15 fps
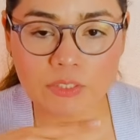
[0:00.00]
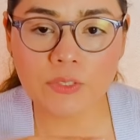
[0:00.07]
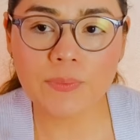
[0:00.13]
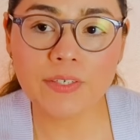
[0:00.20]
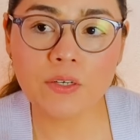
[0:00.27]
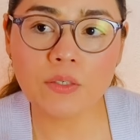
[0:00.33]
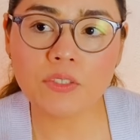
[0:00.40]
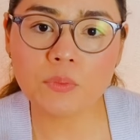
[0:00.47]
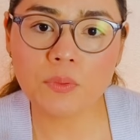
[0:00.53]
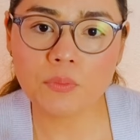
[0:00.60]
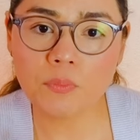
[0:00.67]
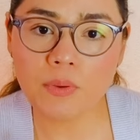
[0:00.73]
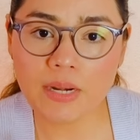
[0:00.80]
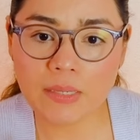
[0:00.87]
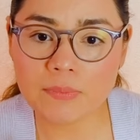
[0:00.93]
So it goes
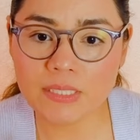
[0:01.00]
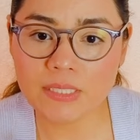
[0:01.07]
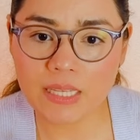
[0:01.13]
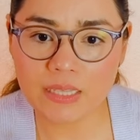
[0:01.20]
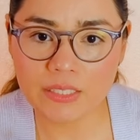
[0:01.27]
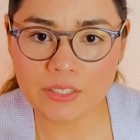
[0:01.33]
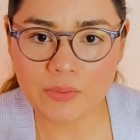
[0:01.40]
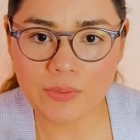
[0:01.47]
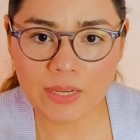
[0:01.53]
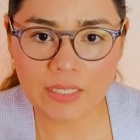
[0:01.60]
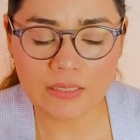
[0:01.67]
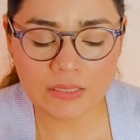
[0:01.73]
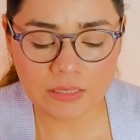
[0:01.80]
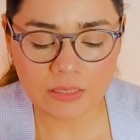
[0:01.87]
with what I'm telling you guys.